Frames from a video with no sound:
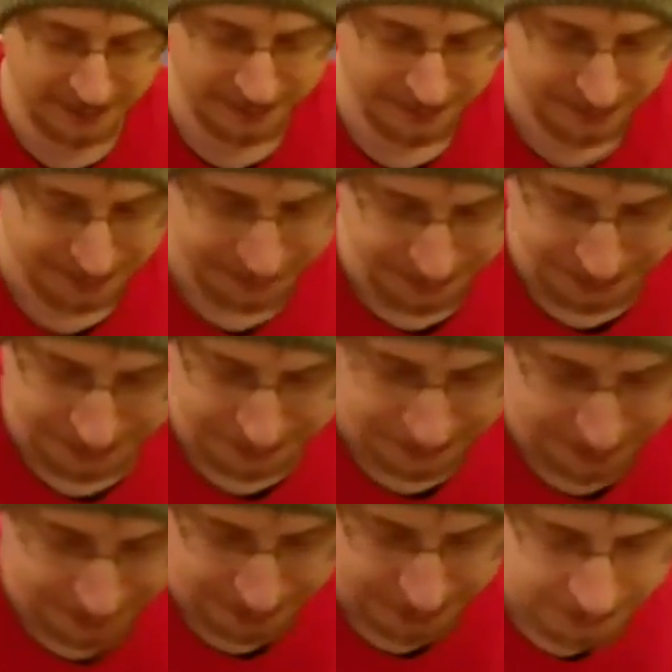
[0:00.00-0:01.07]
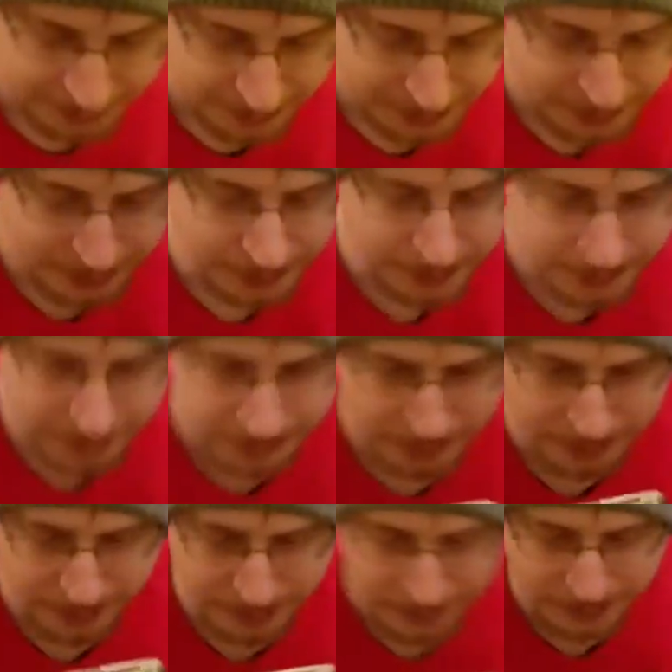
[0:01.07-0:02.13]
yeah. We went
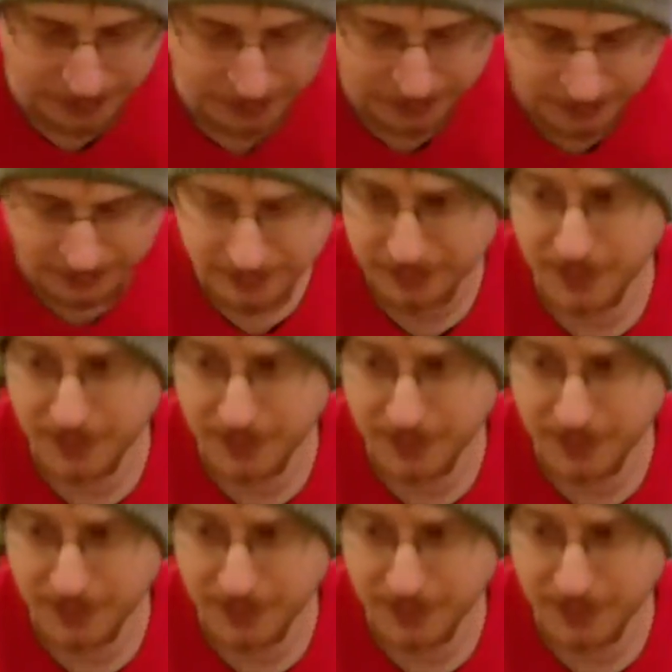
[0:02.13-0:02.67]
seas on that one.